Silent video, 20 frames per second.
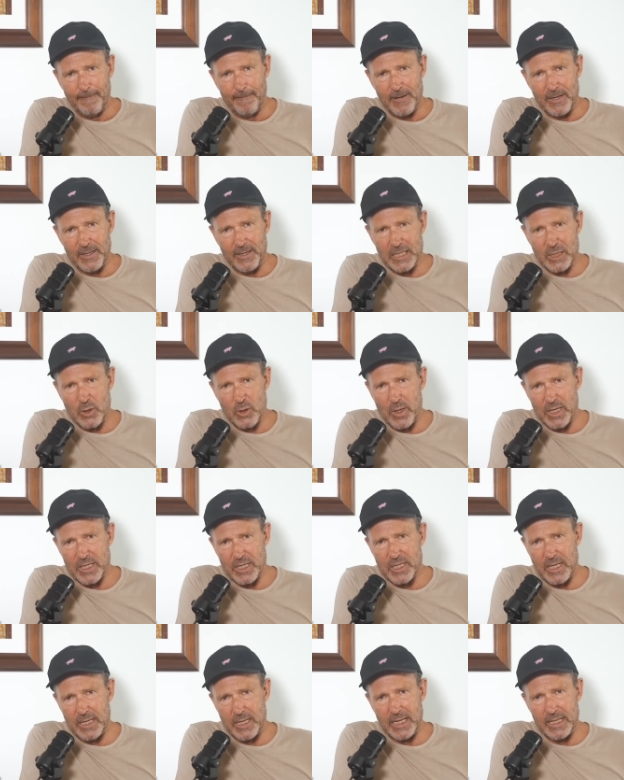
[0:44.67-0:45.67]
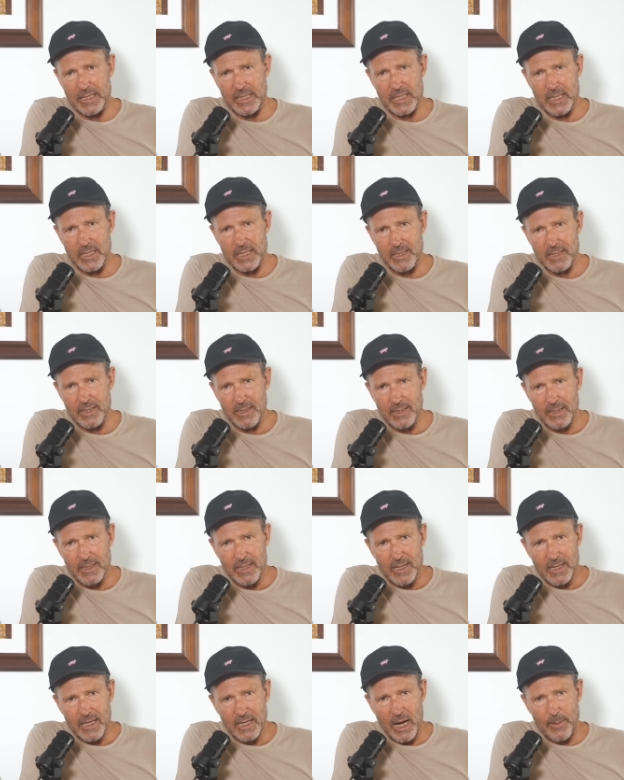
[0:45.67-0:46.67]
Now, this question is
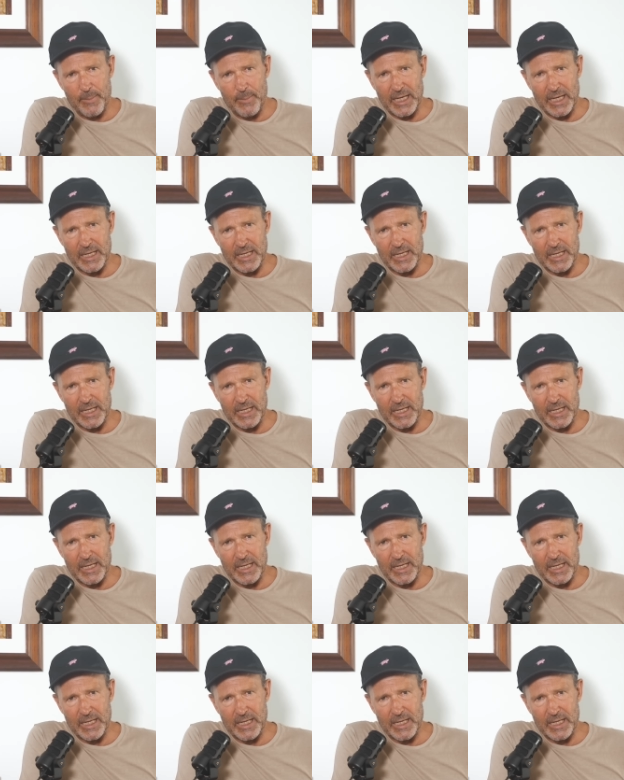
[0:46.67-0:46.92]
coming